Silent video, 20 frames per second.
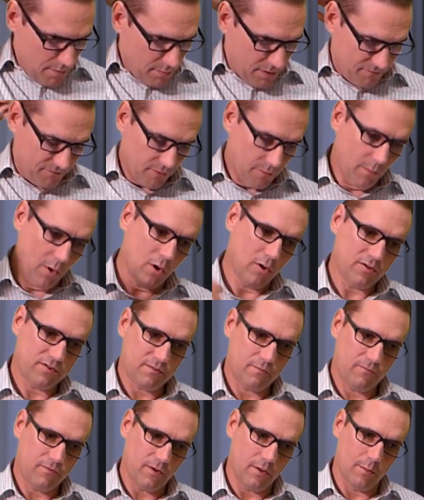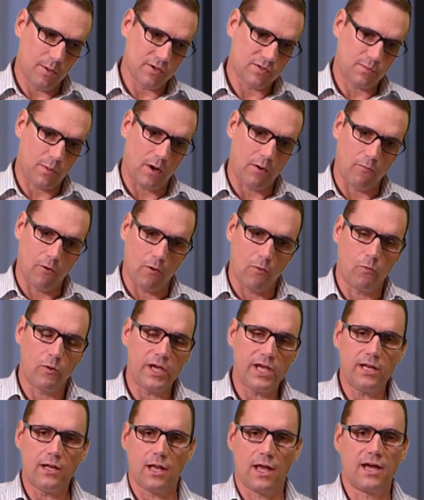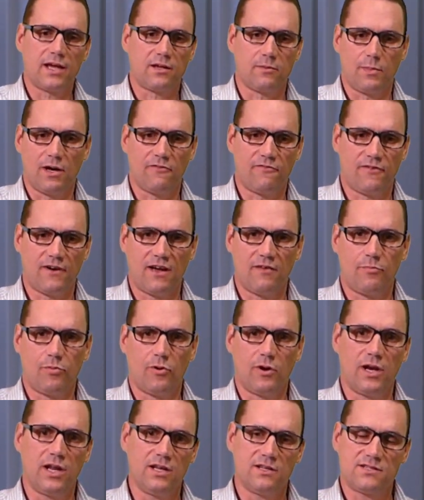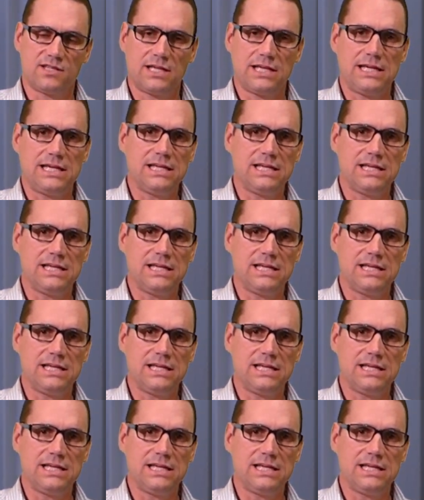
but for the most part, what we like about 5.8, it's